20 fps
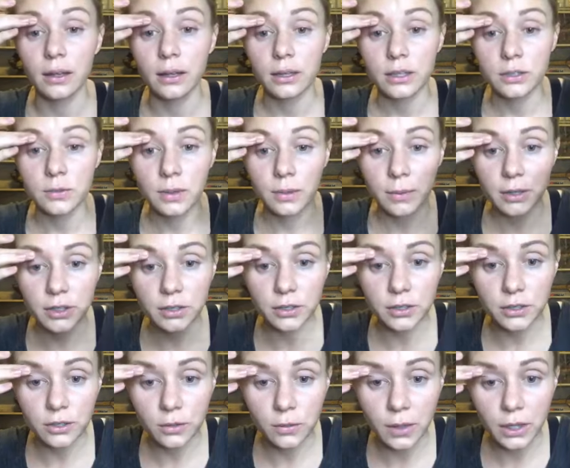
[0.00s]
Just want to make sure
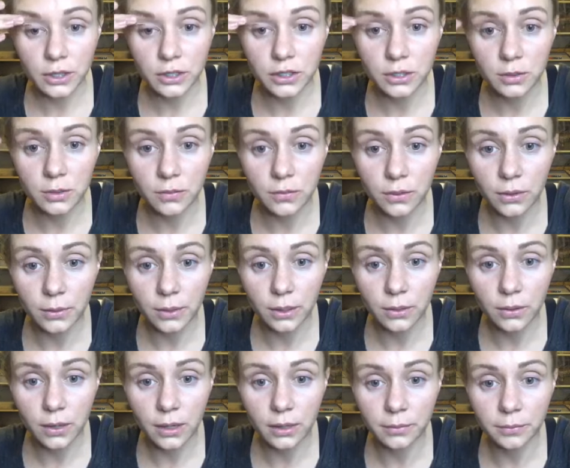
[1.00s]
there's no questions before we go
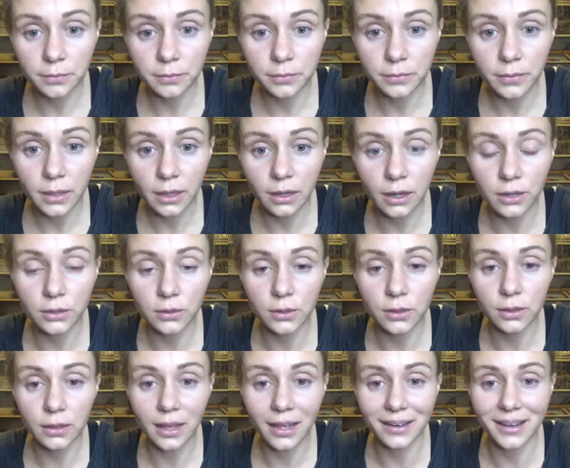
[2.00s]
on. I got to
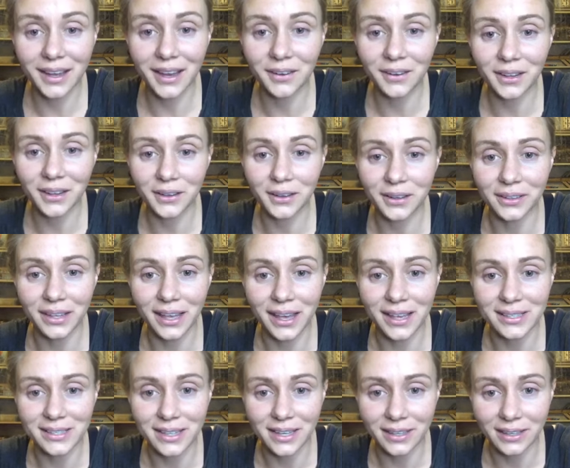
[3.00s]
order that now, LOL.
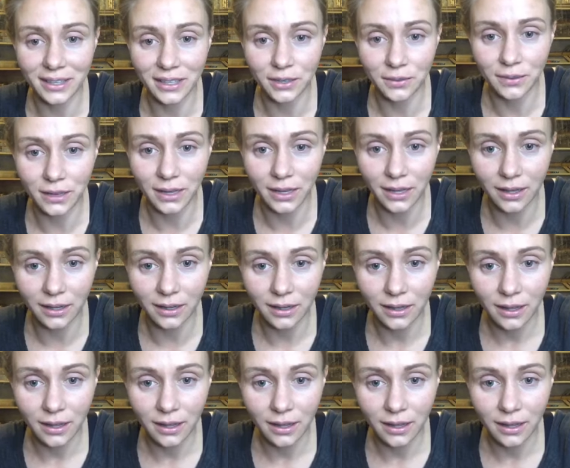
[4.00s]
Yes, Eileen, you need it.